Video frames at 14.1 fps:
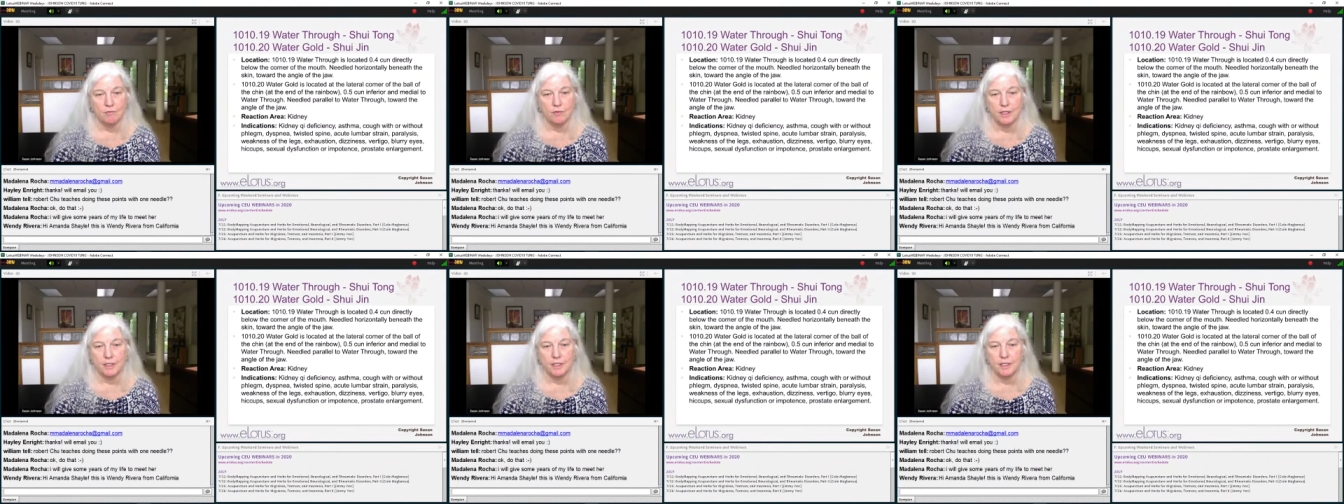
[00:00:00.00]

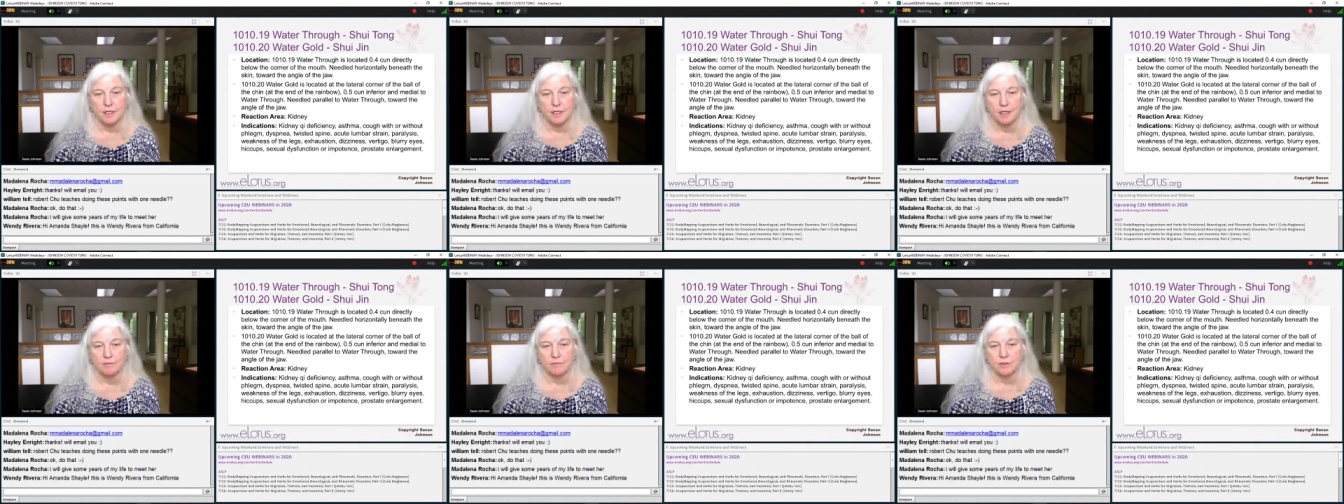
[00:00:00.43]
for any
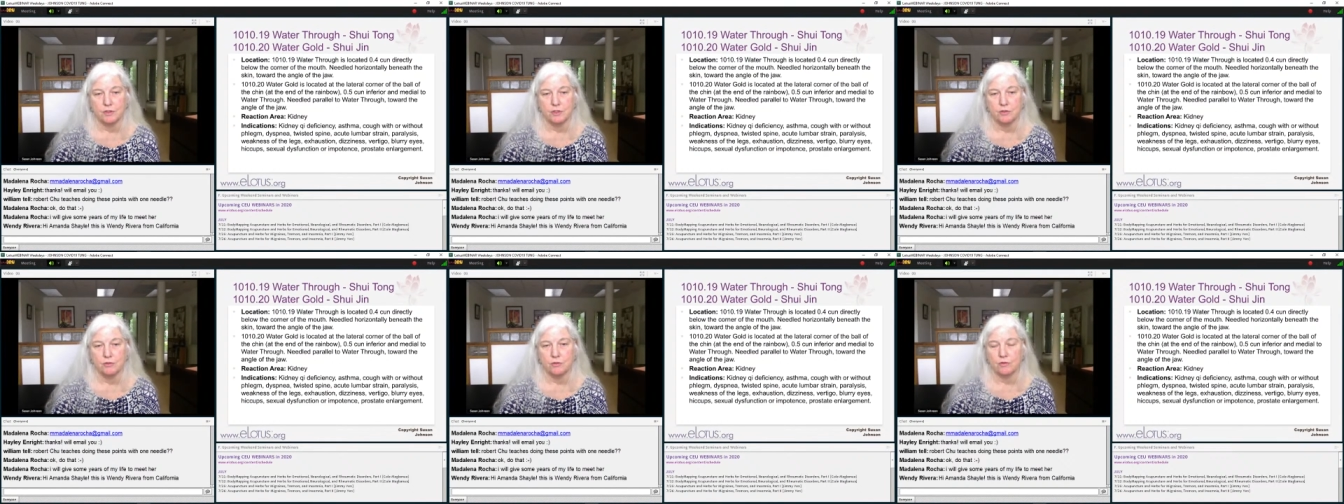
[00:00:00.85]
kind of
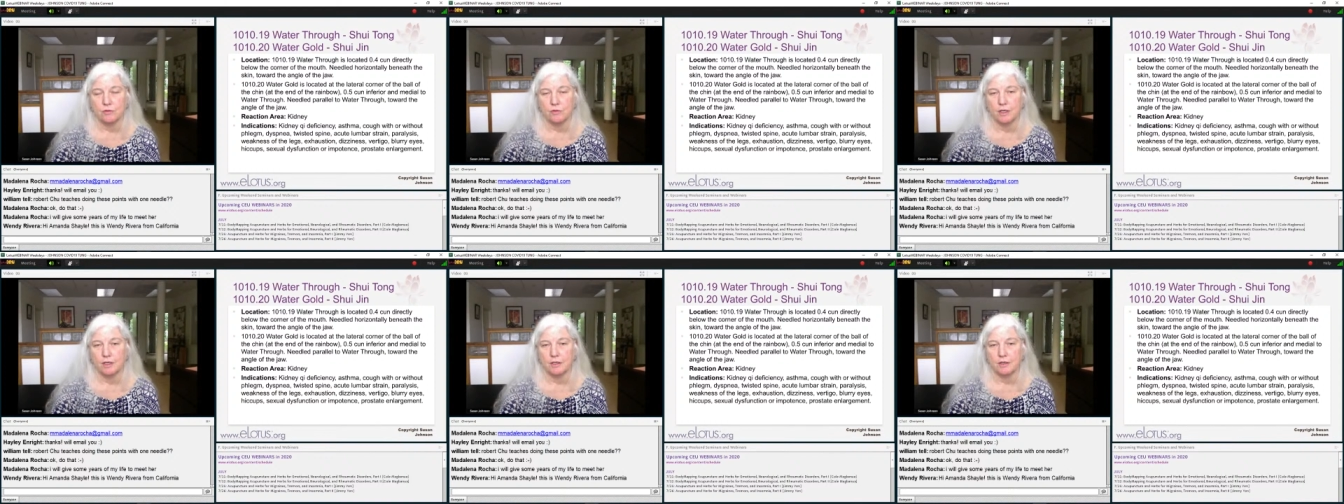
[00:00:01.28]
acute or
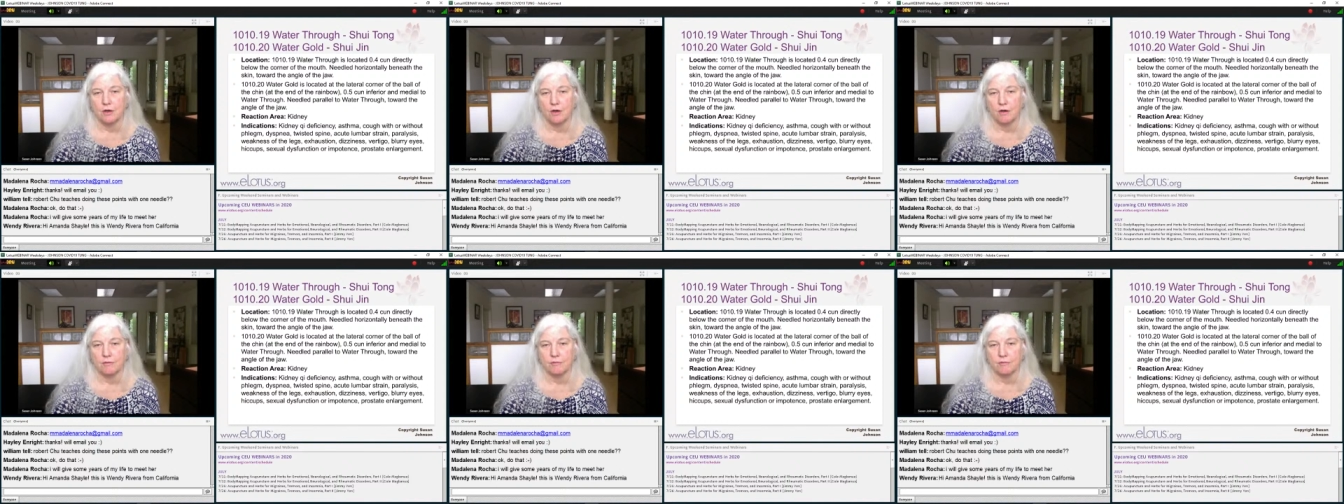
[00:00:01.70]
chronic
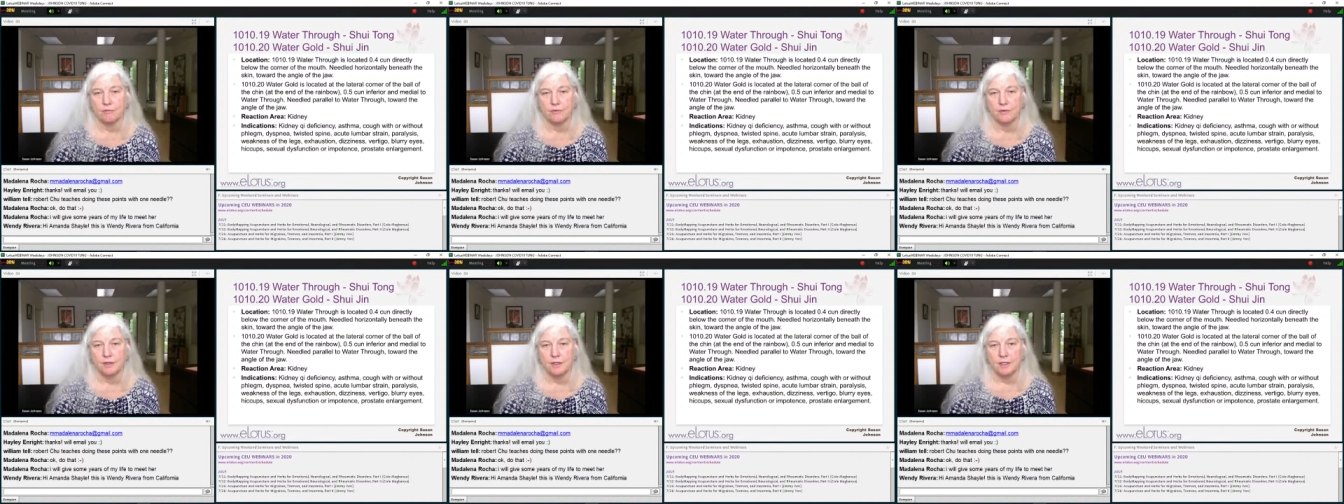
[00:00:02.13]
cough,
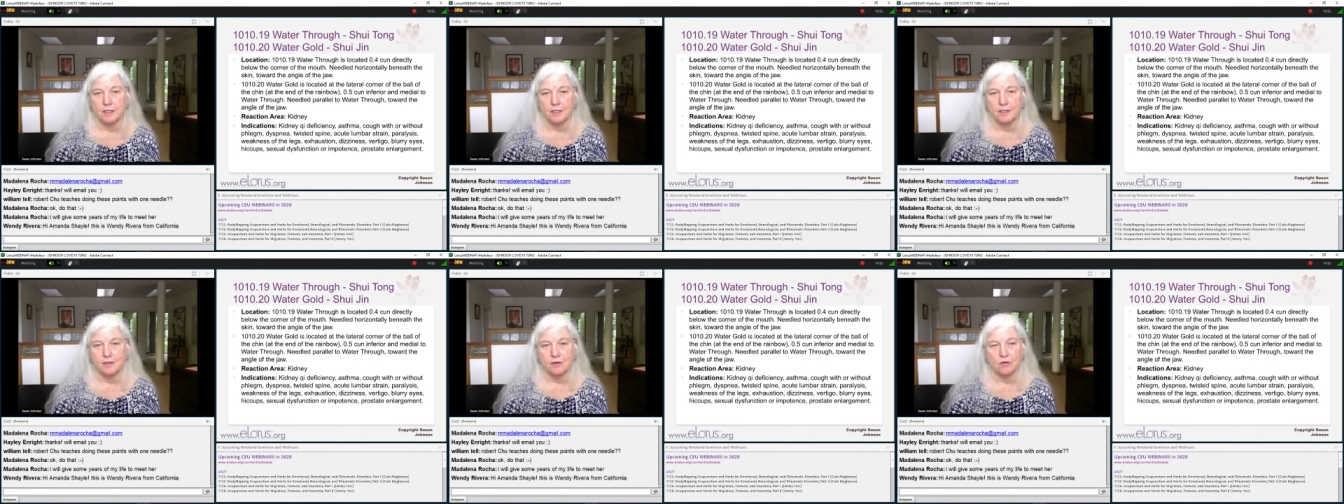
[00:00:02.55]

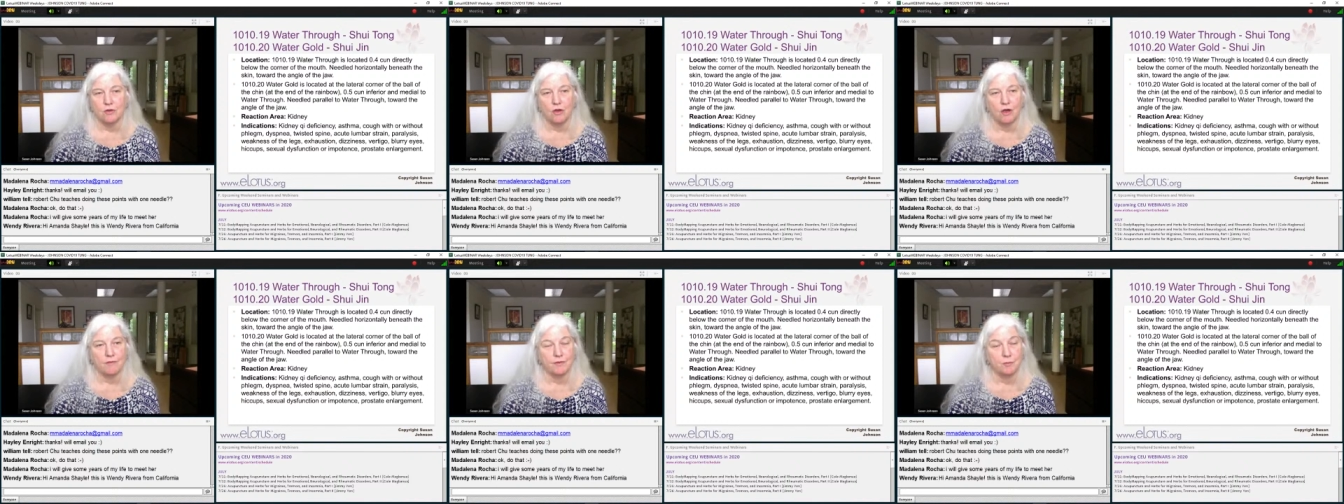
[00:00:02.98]
you know,
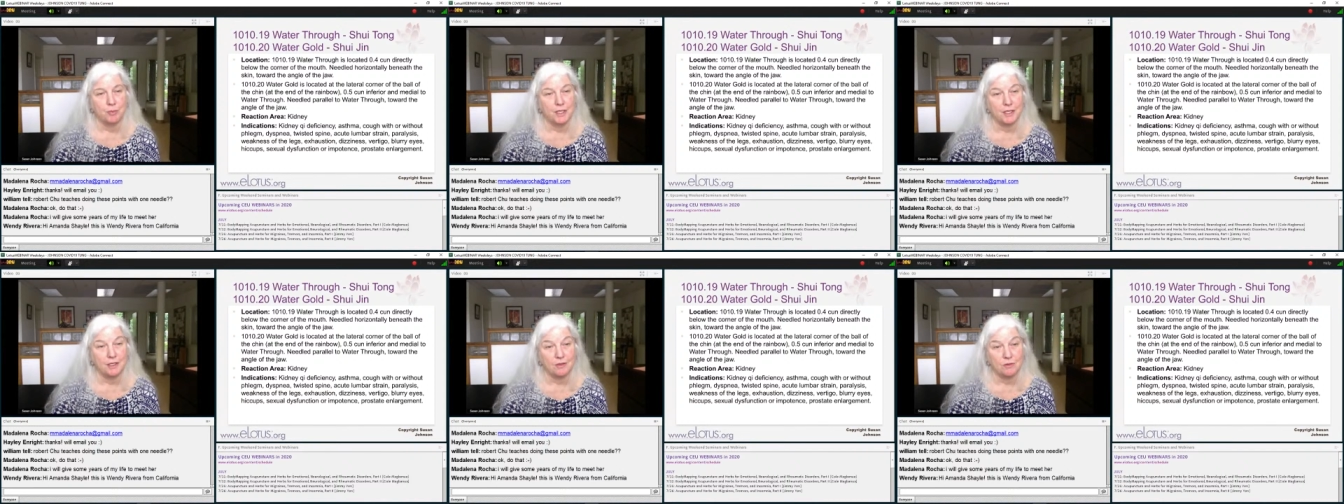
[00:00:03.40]
cough and
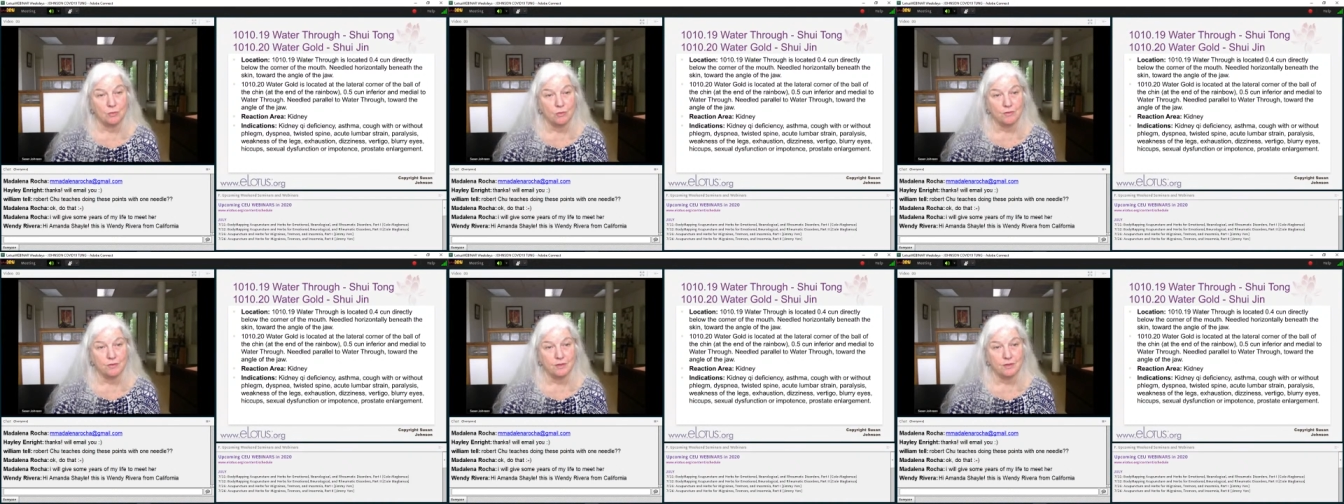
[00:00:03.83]
pee
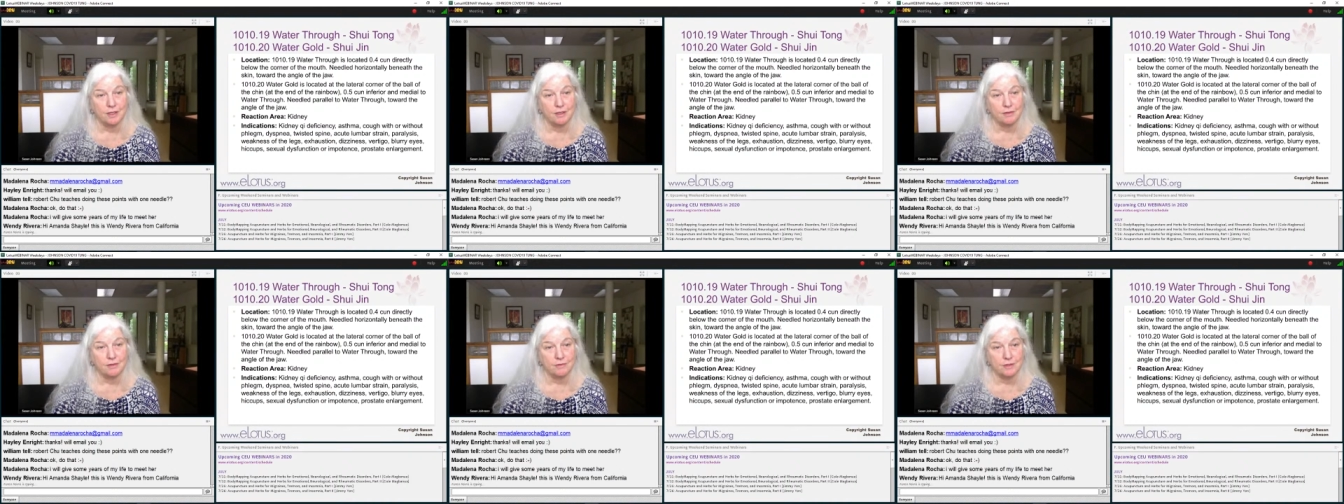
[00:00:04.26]
towards the
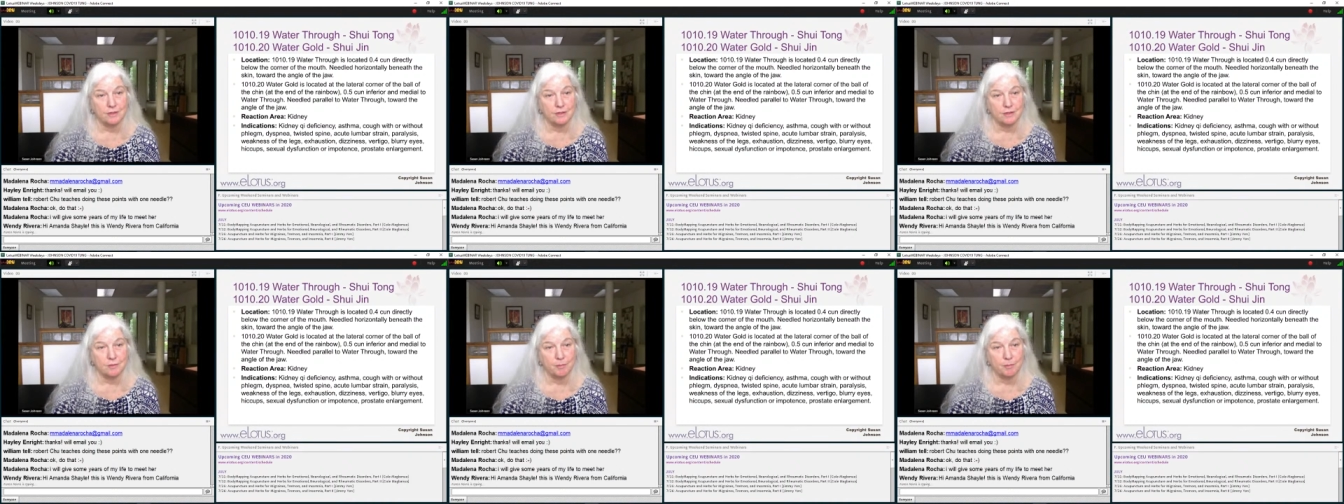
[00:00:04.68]
end of
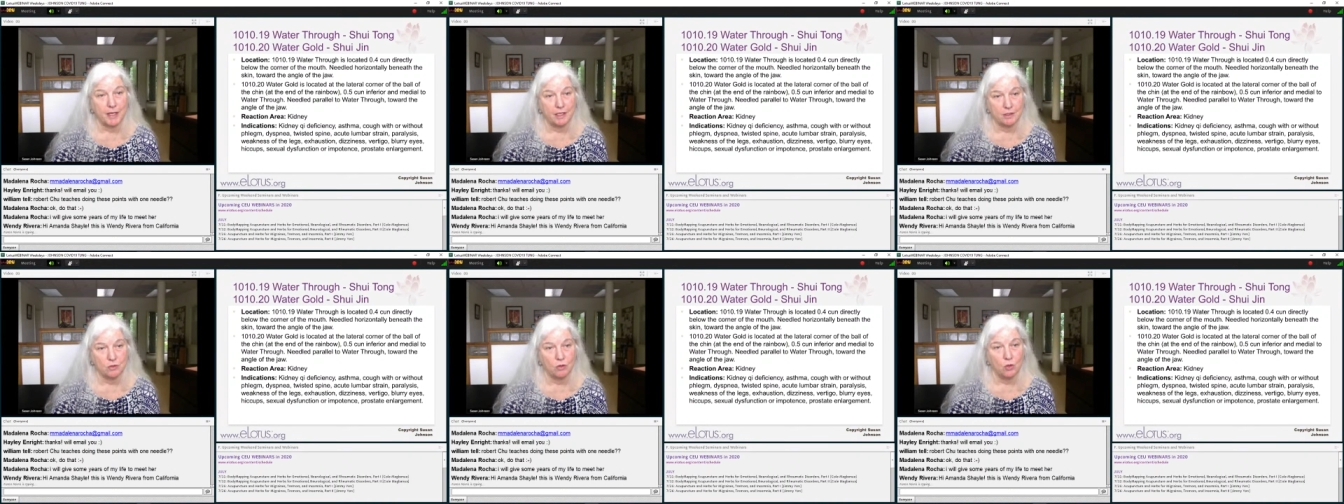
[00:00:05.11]
a
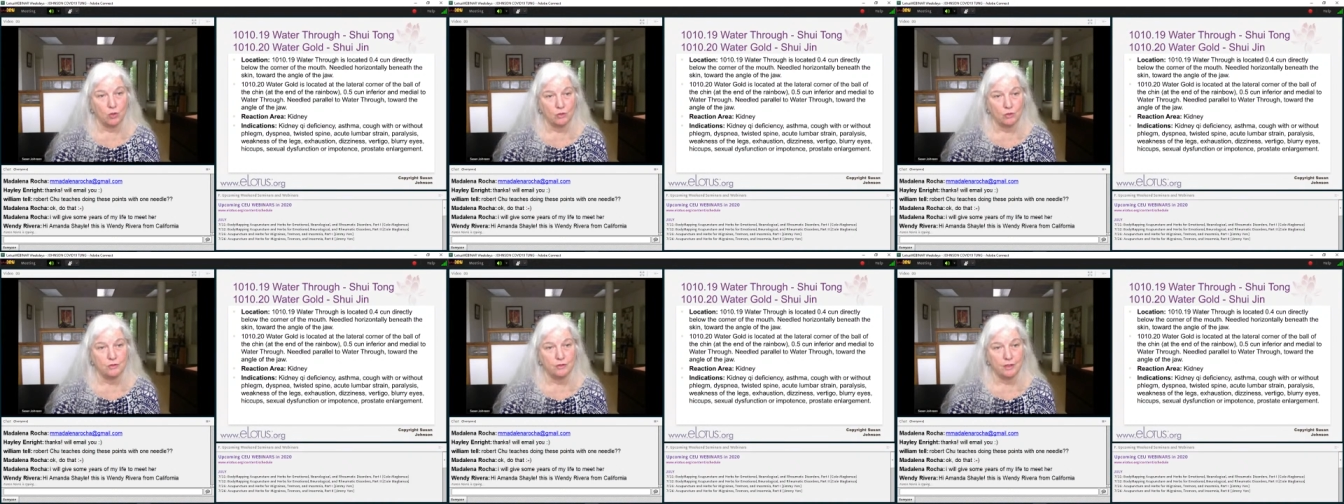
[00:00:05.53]
bad cold.